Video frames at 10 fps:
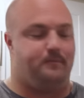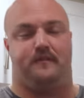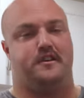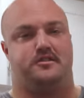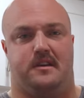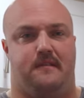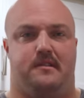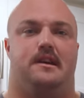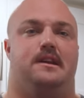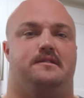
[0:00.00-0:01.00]
virtually
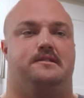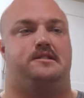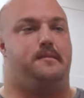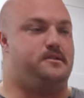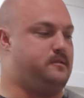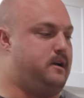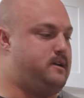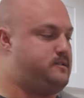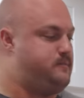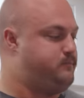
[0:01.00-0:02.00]
everything I do is
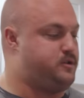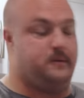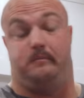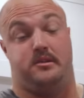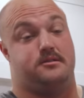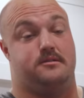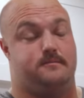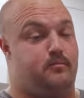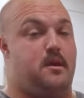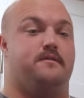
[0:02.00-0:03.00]
habitualized. So this is
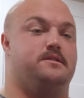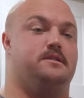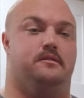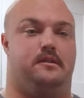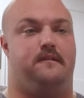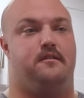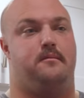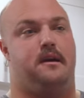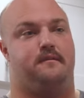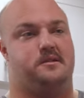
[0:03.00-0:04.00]
every single day for
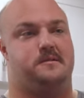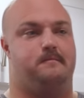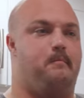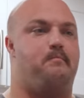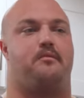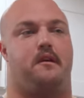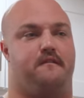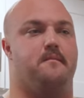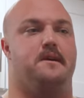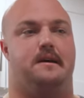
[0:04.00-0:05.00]
breakfast. And
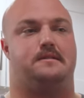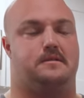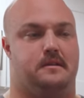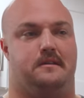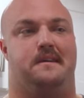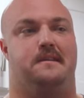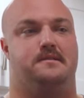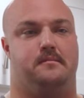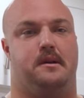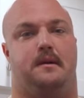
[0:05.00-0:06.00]
for me, that's sort of the key
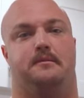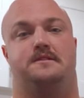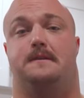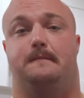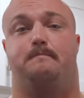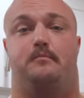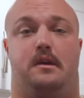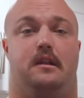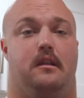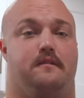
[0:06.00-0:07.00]
to being able to
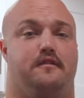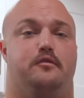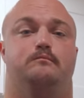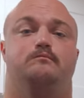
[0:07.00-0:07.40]
eat a lot of food.